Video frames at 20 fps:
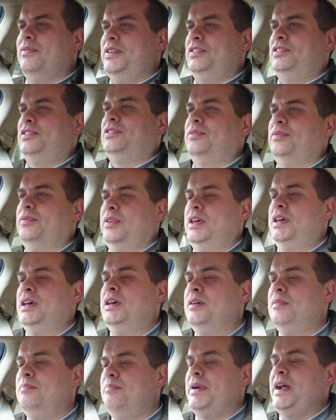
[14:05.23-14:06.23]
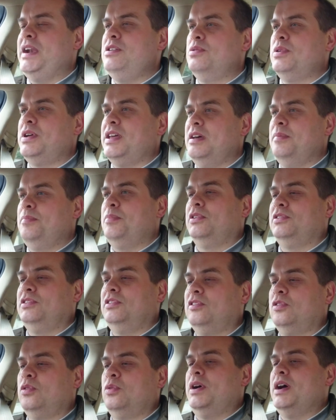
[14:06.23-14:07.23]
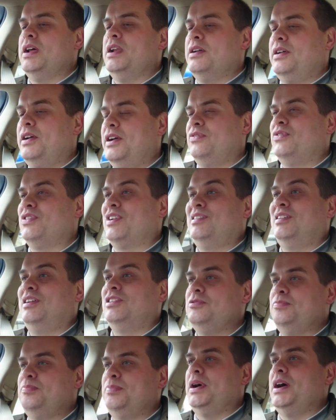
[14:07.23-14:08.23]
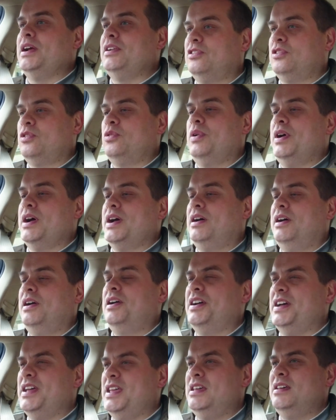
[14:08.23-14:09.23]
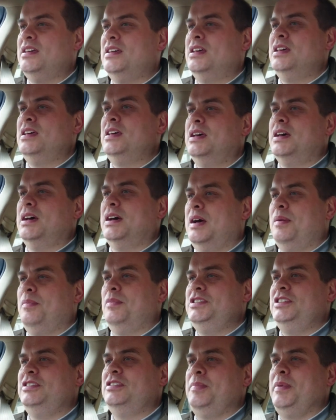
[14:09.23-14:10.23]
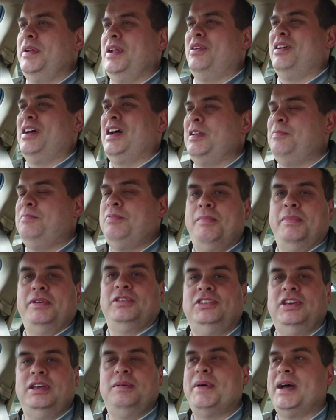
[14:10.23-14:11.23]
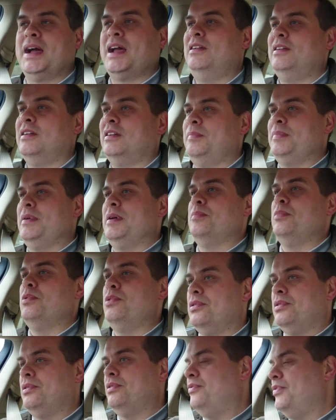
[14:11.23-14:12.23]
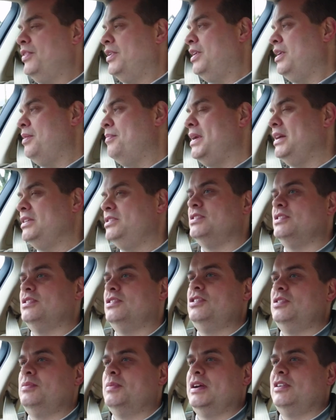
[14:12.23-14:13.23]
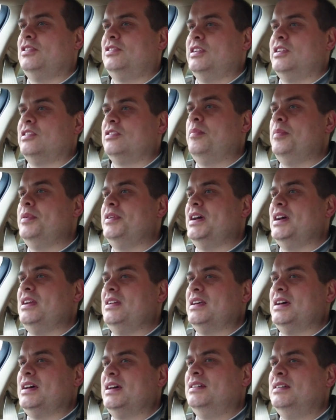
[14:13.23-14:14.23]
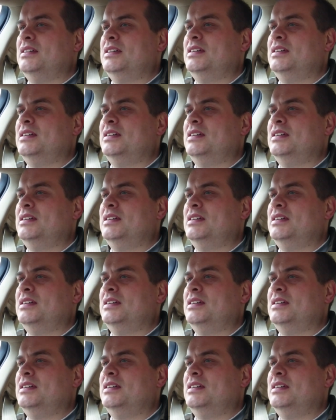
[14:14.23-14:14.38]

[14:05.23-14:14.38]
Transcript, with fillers: This manual gearbox is quite nice. The clutch bite's quite high, um, which is a bit long. I have to put my seat back a little bit more than I imagined to actually accommodate that.